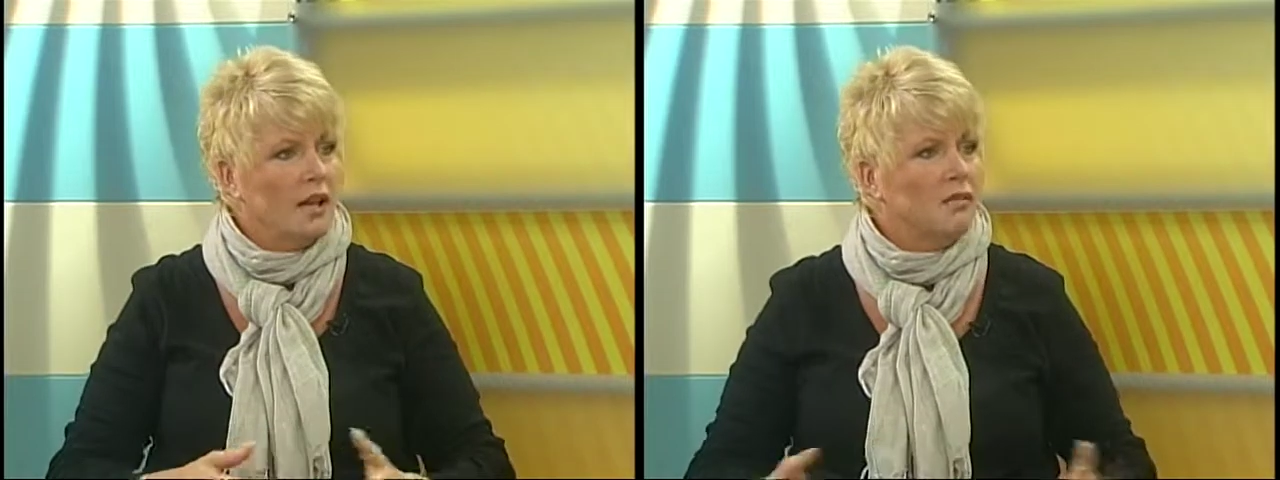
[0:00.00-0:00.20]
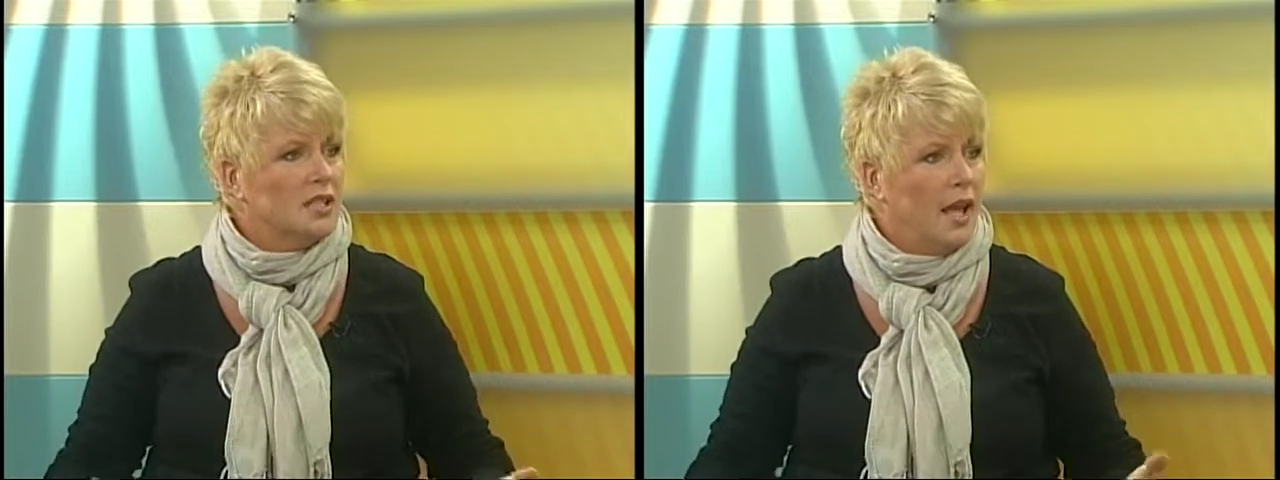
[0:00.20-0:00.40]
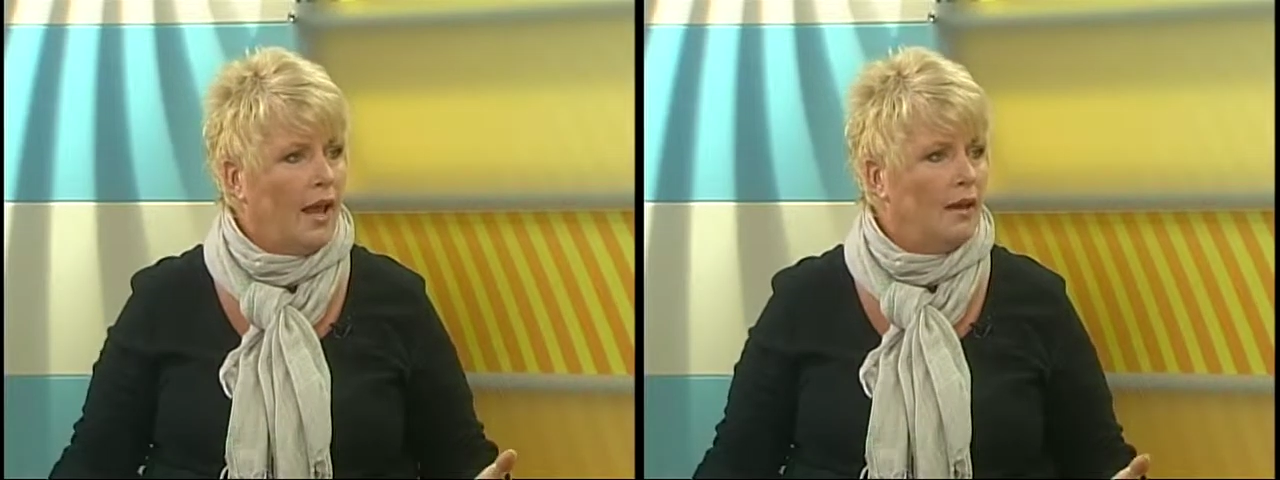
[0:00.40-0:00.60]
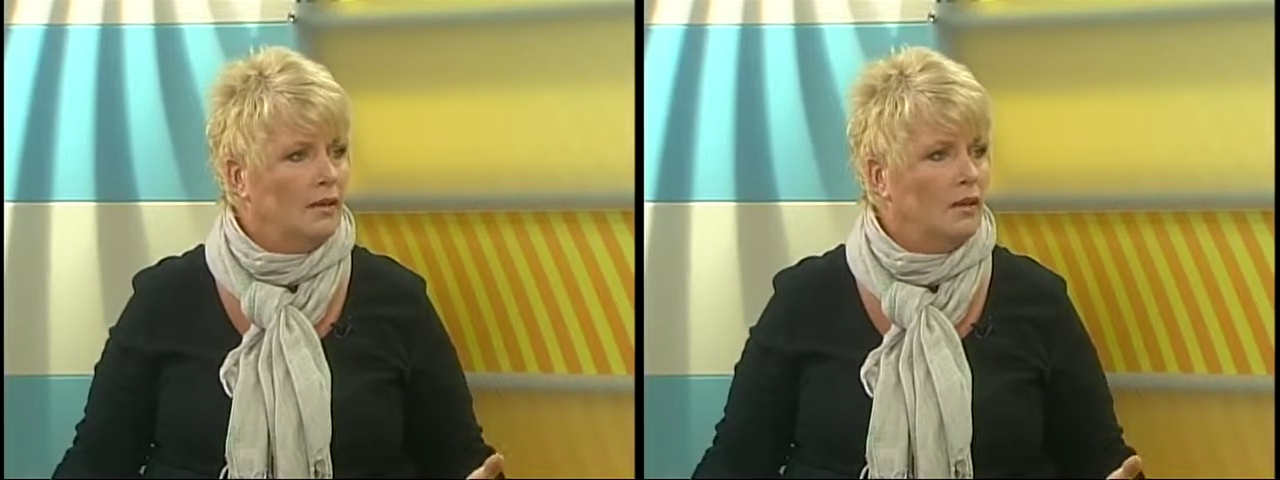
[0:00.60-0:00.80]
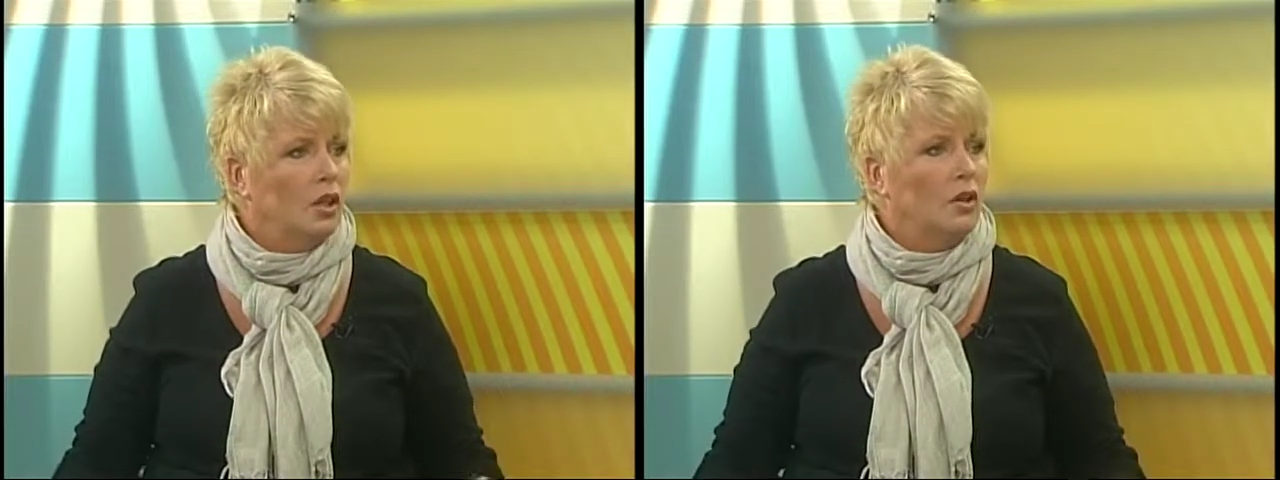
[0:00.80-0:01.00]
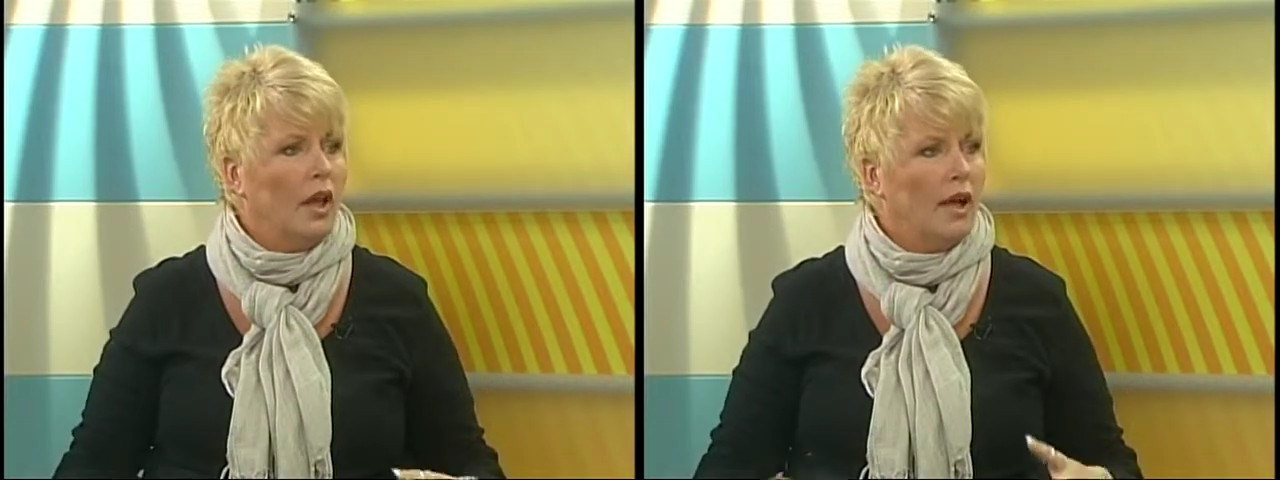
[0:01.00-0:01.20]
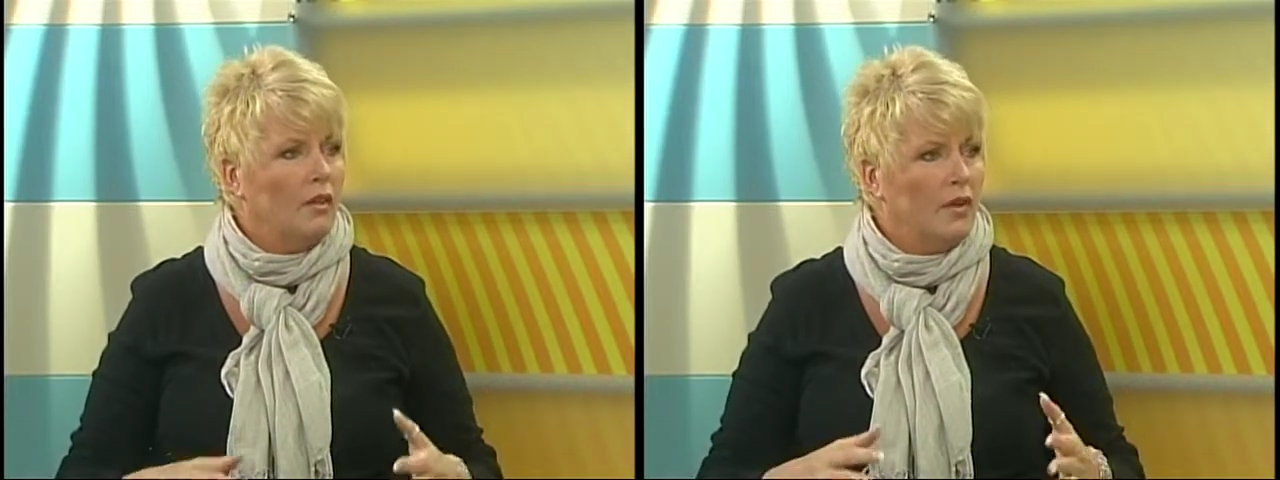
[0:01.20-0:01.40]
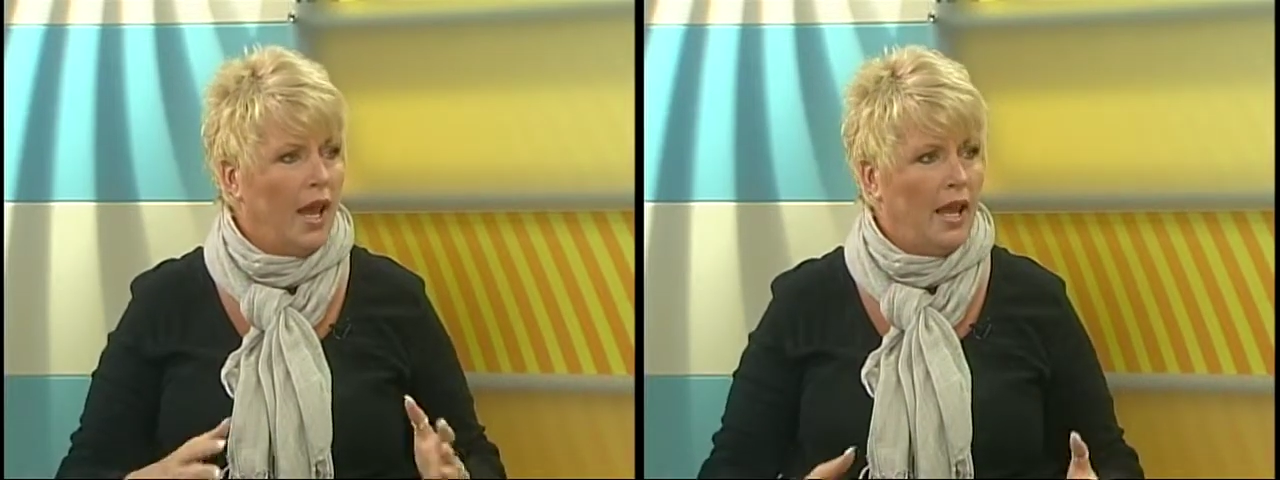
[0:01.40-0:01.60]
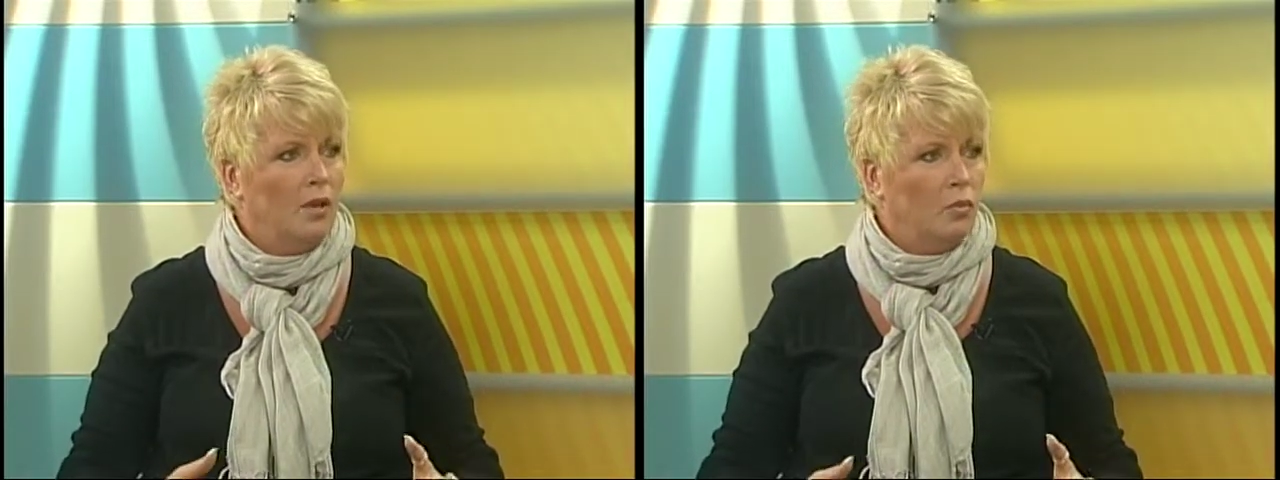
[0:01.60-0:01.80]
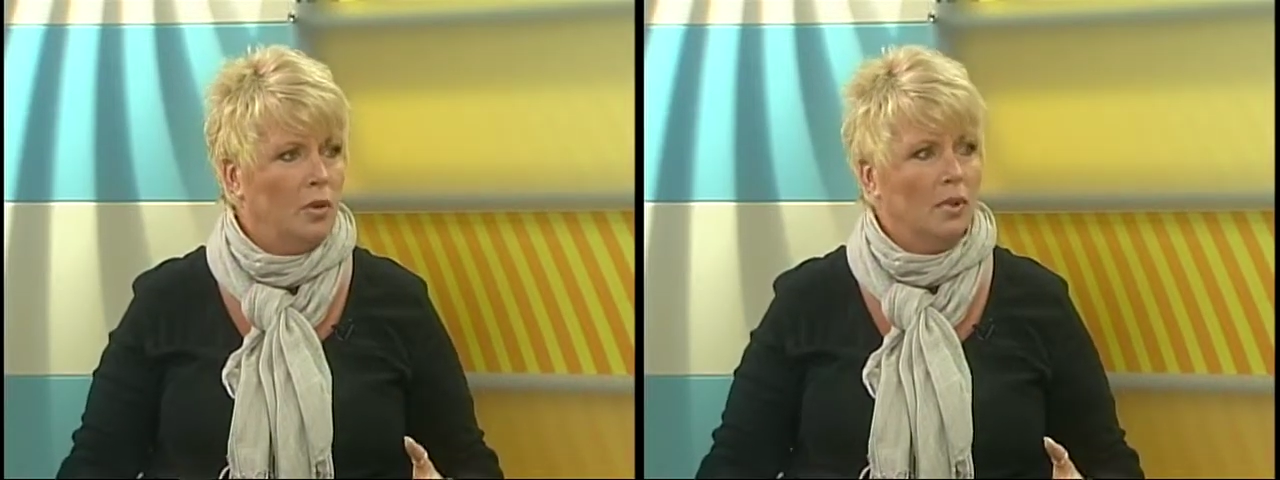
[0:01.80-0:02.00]
of 10, you'll have 8
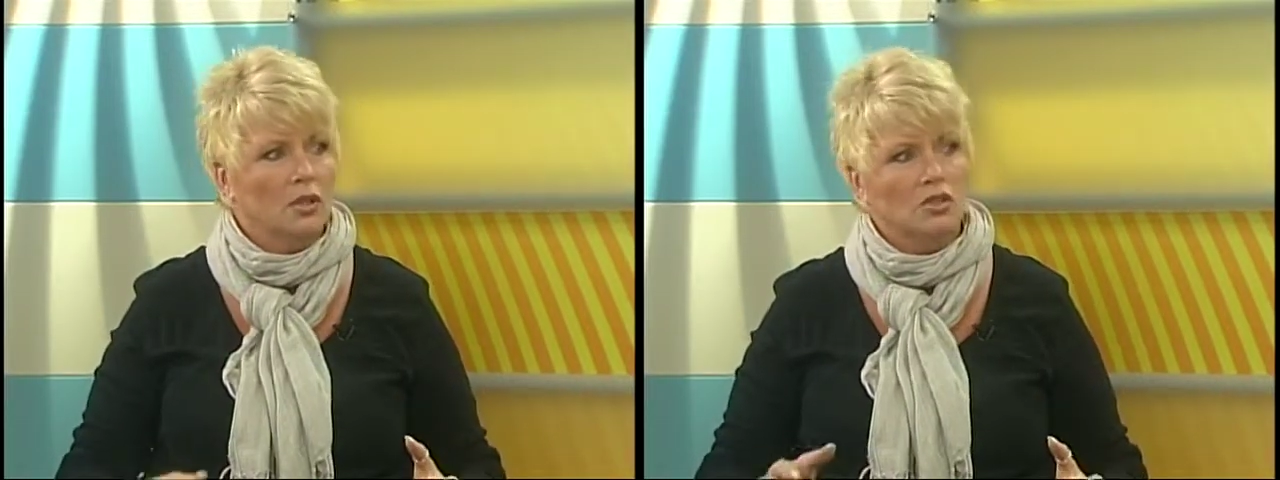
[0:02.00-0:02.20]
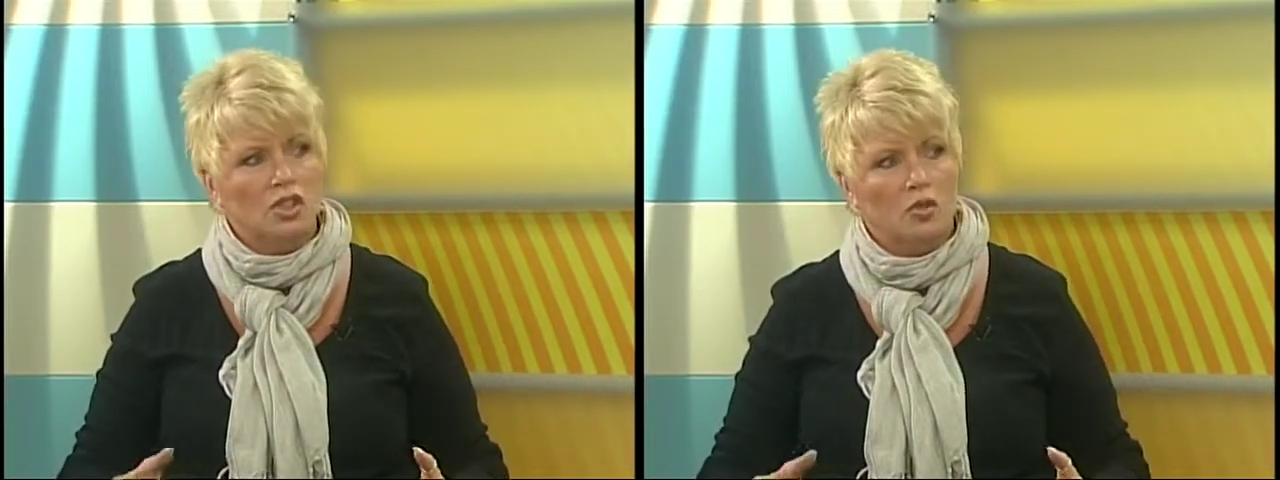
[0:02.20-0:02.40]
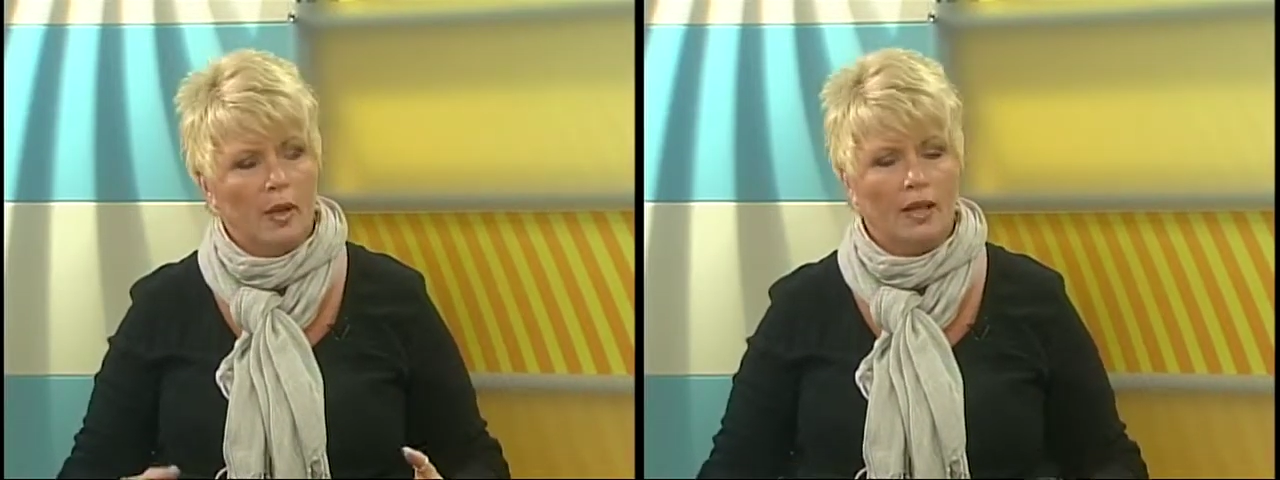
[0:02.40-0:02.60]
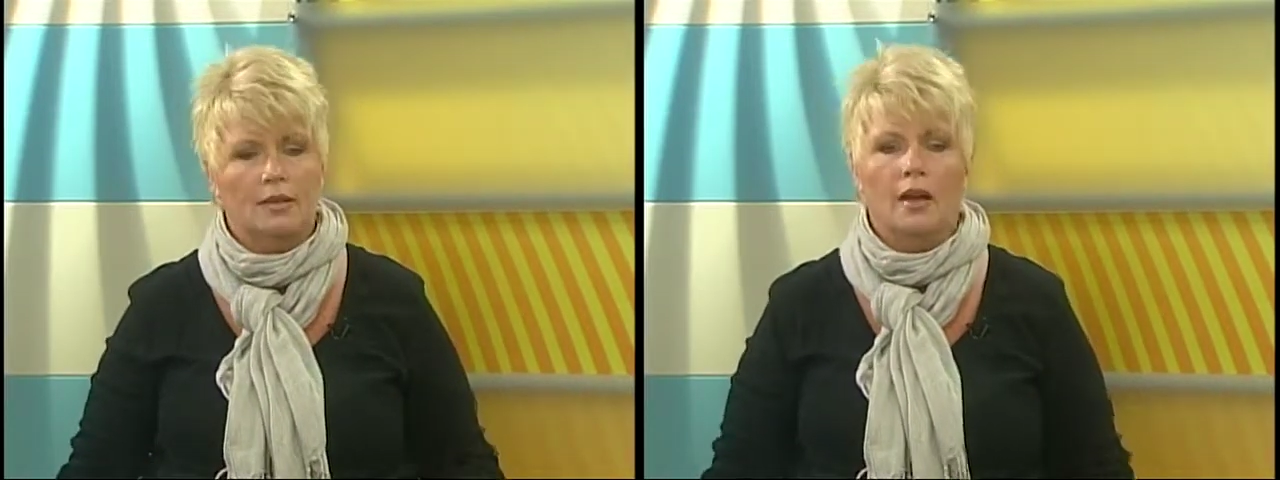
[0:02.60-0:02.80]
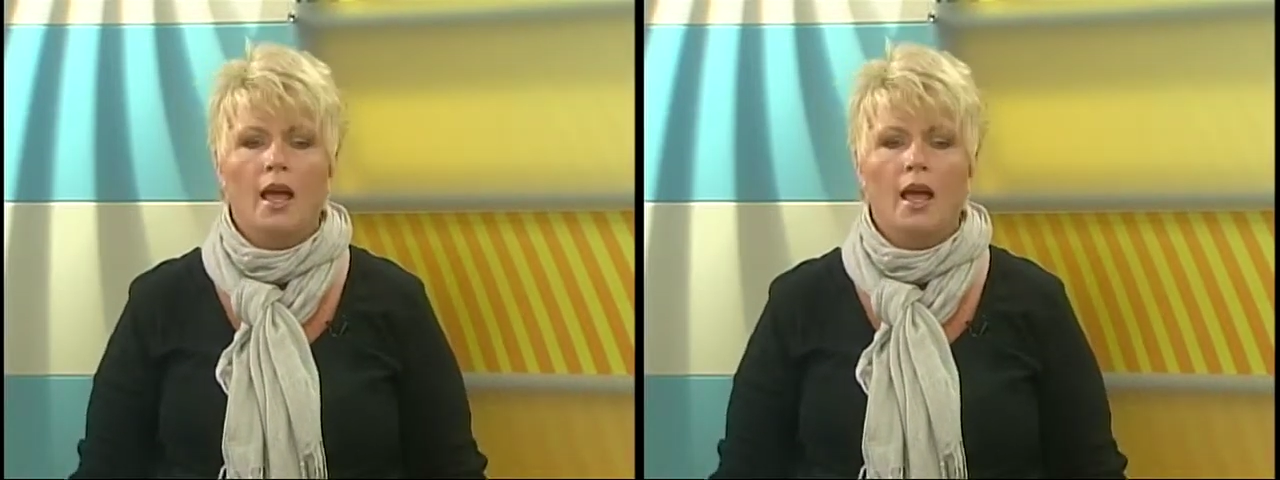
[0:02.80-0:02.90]
women, 2 men.